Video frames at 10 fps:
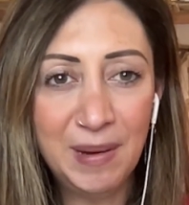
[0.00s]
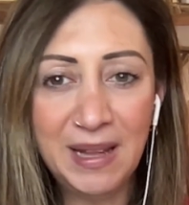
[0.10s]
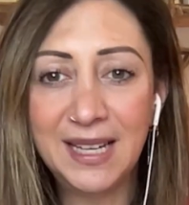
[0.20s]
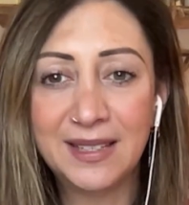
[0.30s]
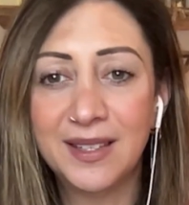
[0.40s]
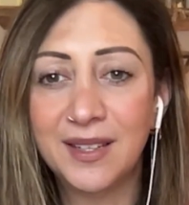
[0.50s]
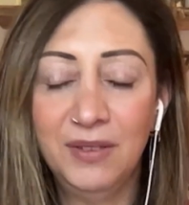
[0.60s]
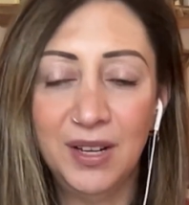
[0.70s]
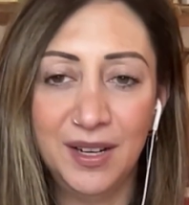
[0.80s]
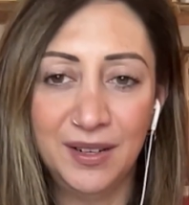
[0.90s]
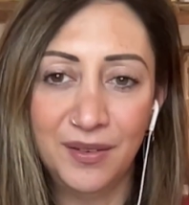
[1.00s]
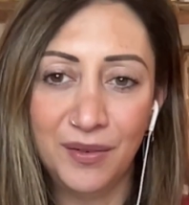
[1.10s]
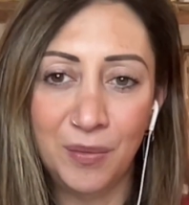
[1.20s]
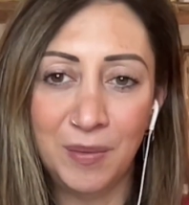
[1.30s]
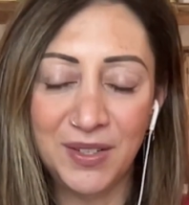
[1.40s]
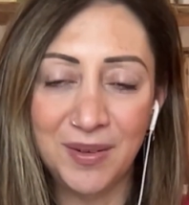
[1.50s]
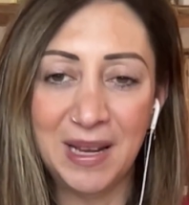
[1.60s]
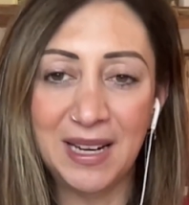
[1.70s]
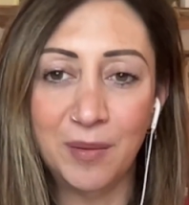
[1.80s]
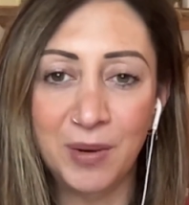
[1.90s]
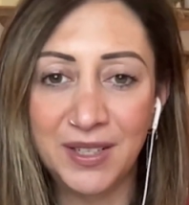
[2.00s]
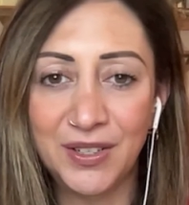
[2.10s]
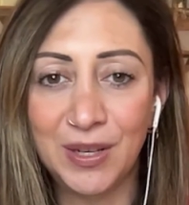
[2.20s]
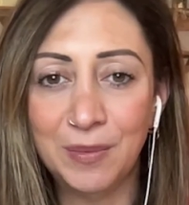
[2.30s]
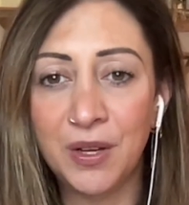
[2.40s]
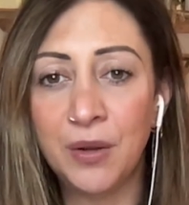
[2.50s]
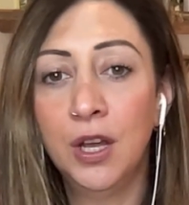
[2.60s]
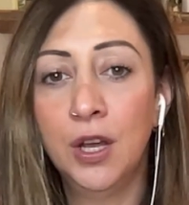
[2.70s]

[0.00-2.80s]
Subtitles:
about lessons I've learned on my shamanic apprenticeship. So